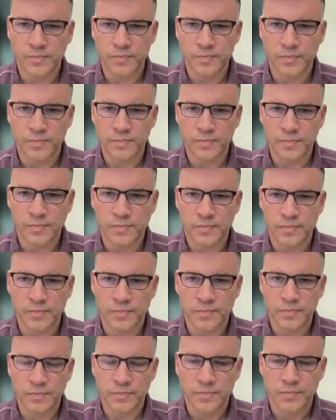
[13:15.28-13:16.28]

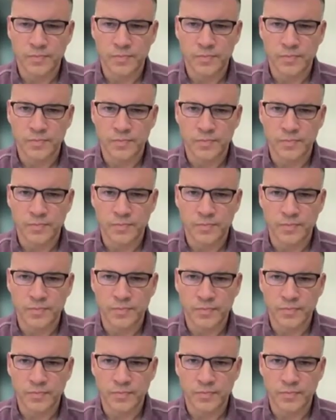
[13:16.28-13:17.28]

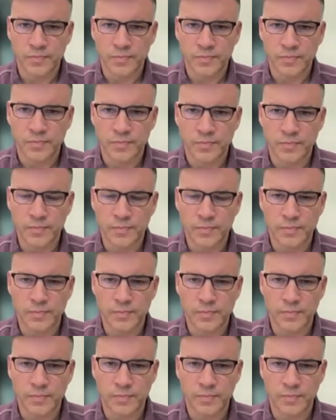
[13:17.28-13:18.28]

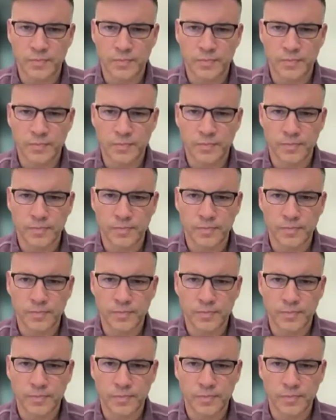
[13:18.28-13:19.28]

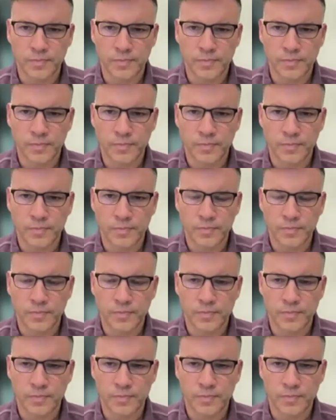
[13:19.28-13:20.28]

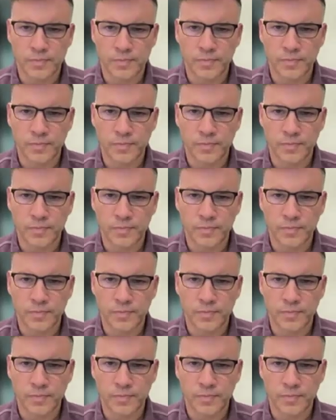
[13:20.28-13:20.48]
The person shown says nothing.